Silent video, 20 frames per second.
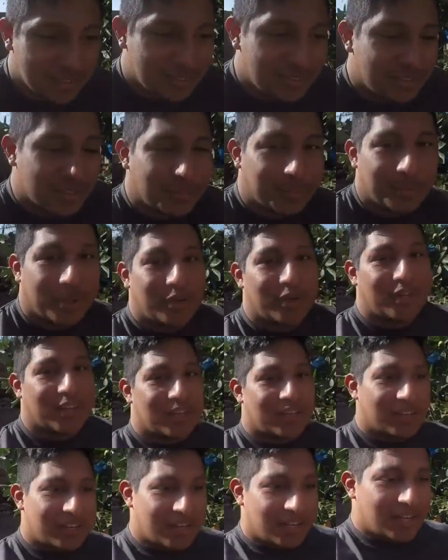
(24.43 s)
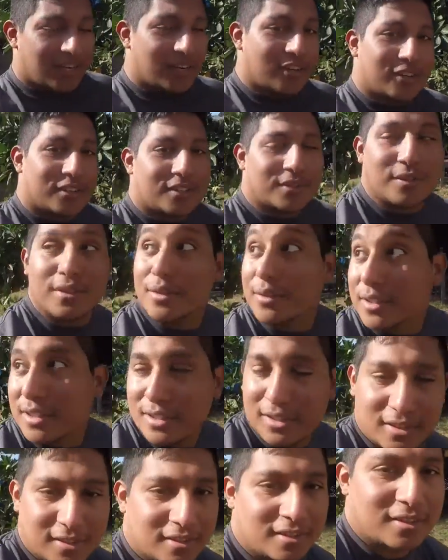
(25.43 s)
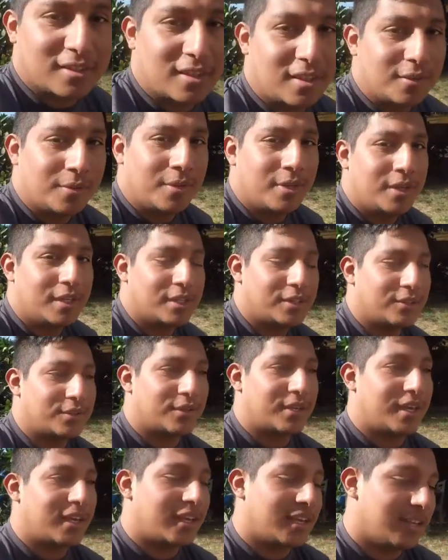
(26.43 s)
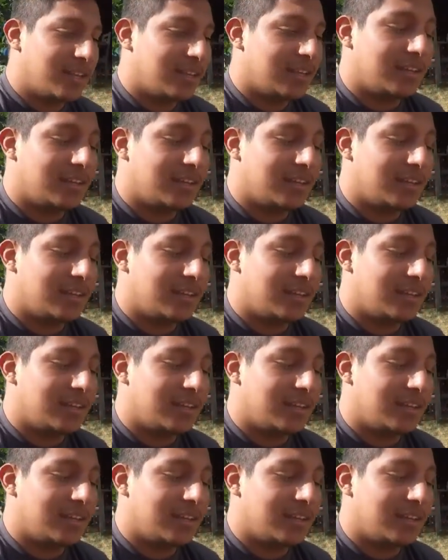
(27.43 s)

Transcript: there's probably like a glare or something because of the sun. It's okay.